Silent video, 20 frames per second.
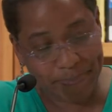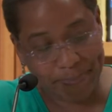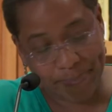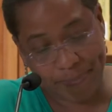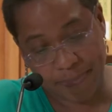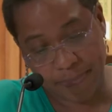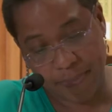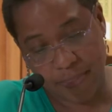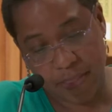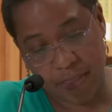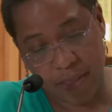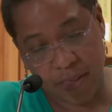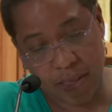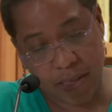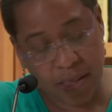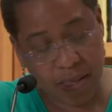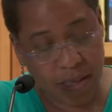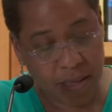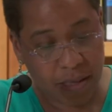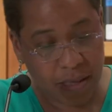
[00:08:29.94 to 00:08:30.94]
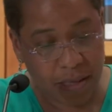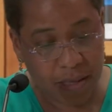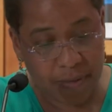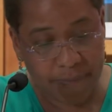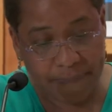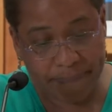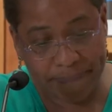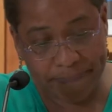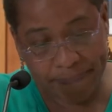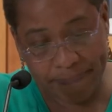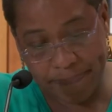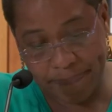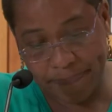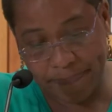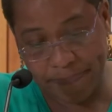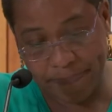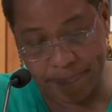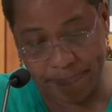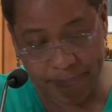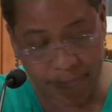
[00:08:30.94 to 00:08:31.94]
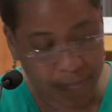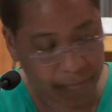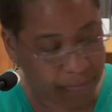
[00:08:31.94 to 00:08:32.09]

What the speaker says: No one is speaking in this clip.